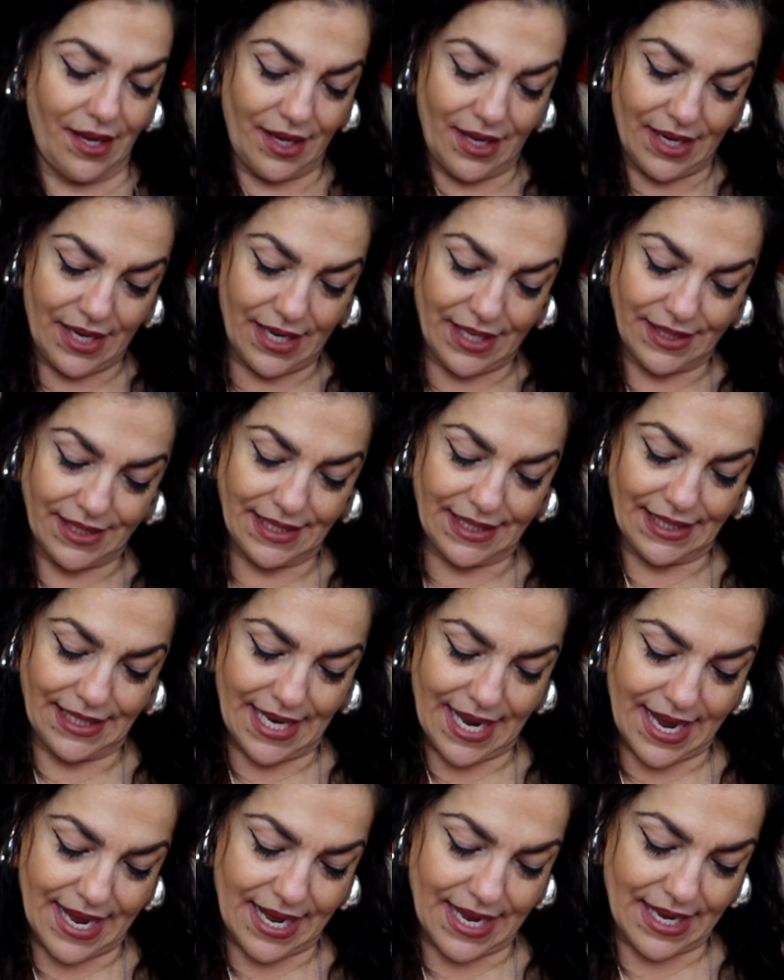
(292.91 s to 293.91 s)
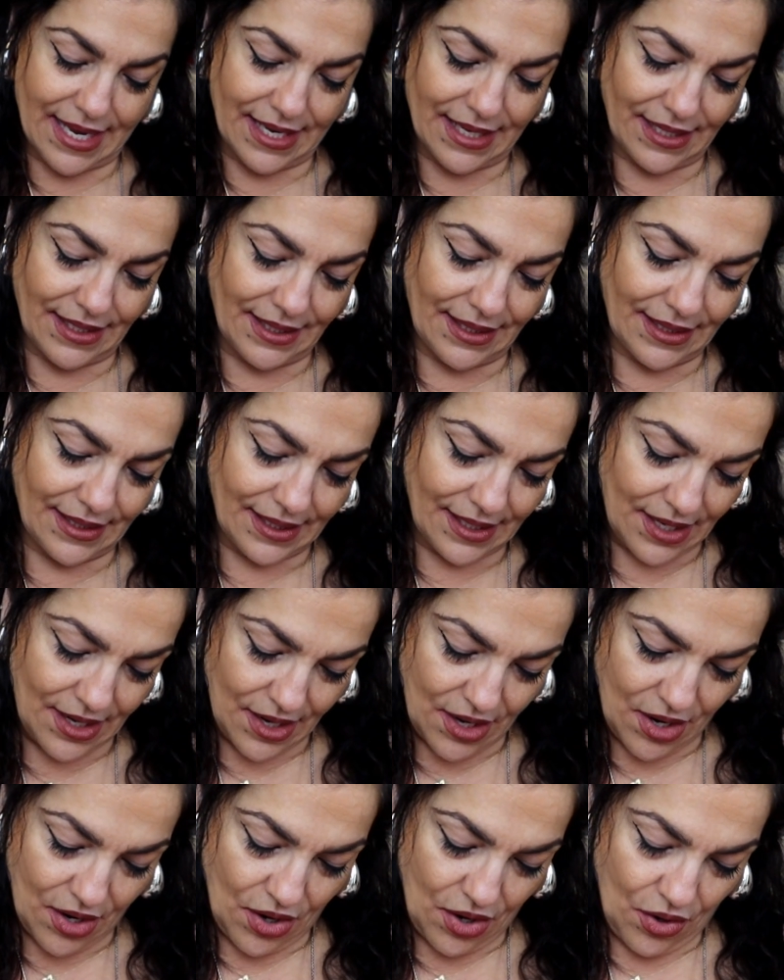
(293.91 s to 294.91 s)
And it says,
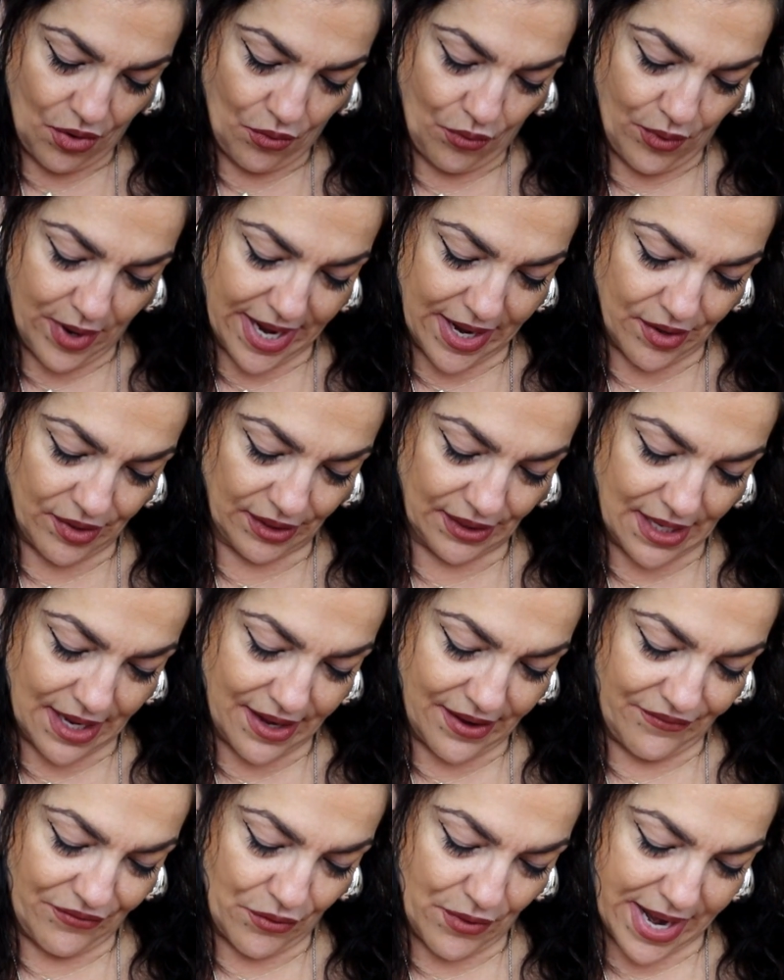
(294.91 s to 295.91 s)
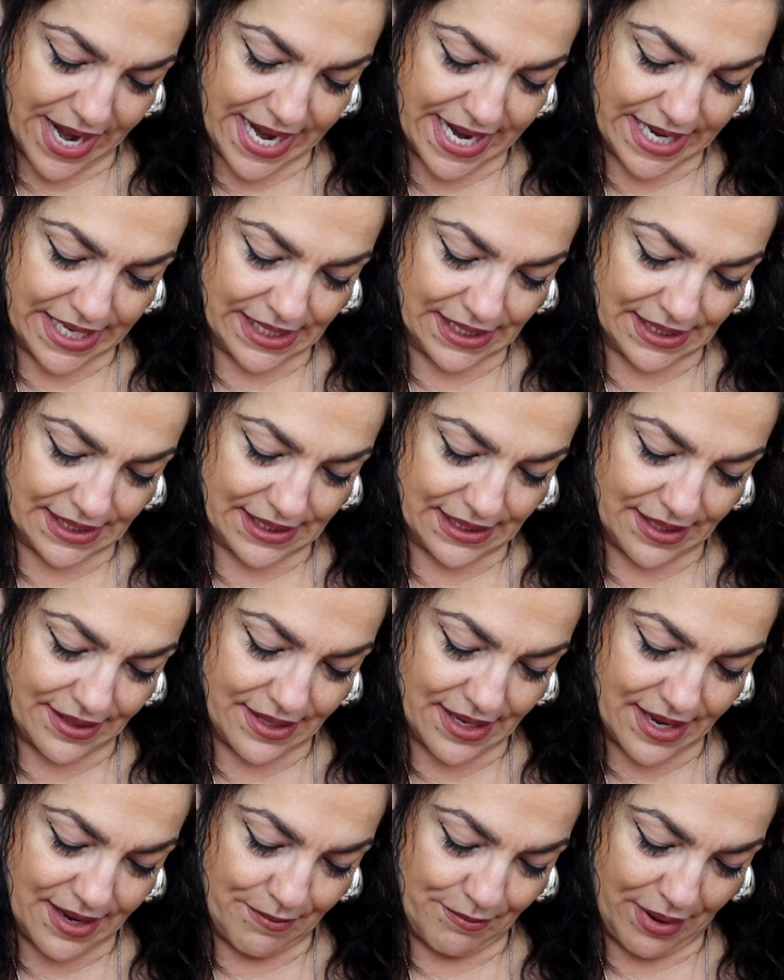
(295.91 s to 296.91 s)
where love reigns,
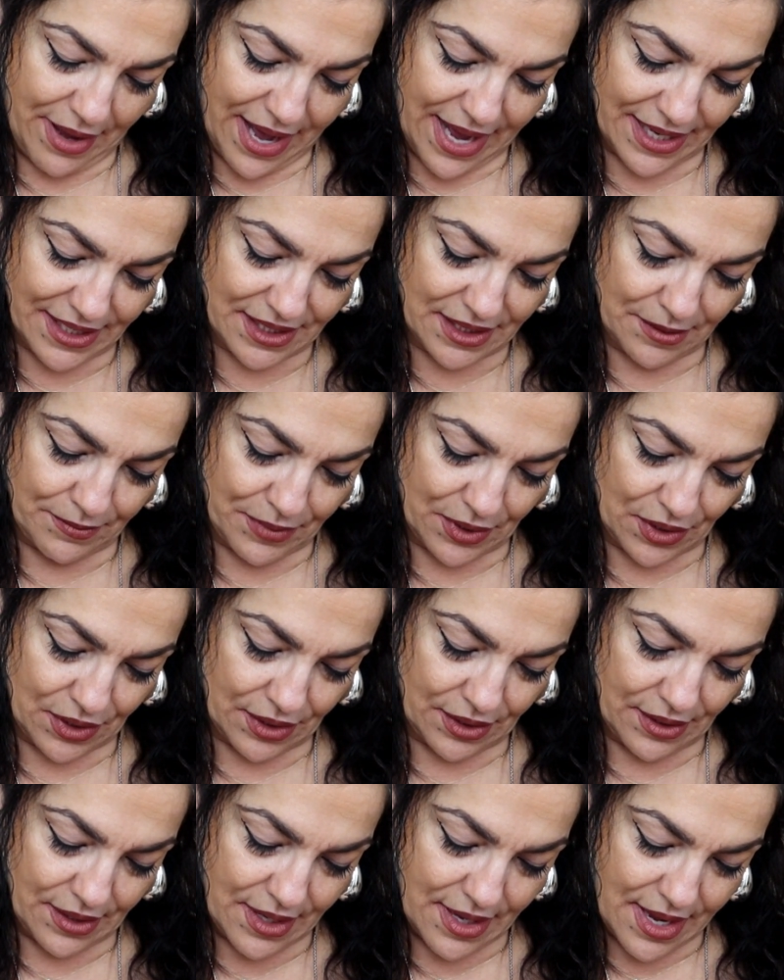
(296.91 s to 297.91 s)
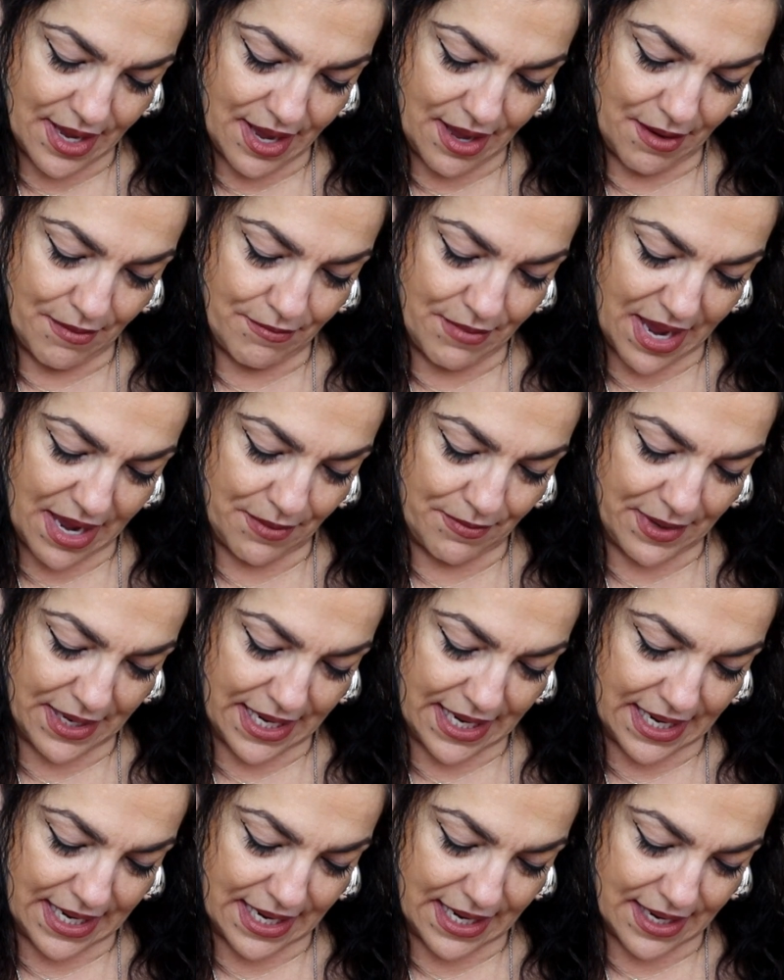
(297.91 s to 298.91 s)
the impossible may
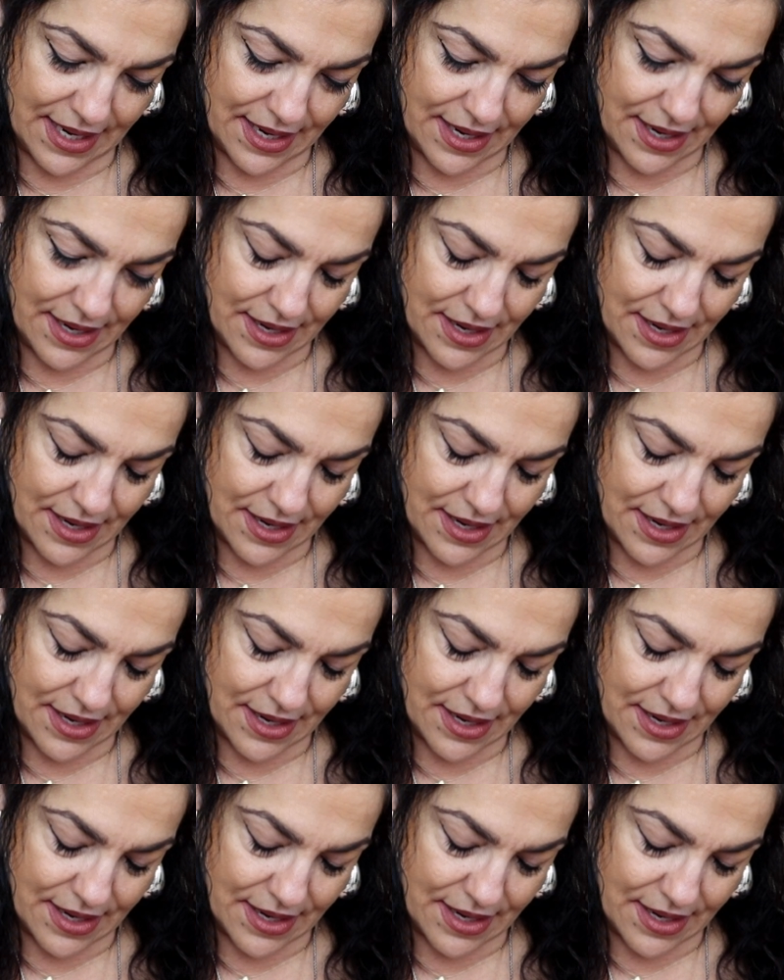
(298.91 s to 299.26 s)
be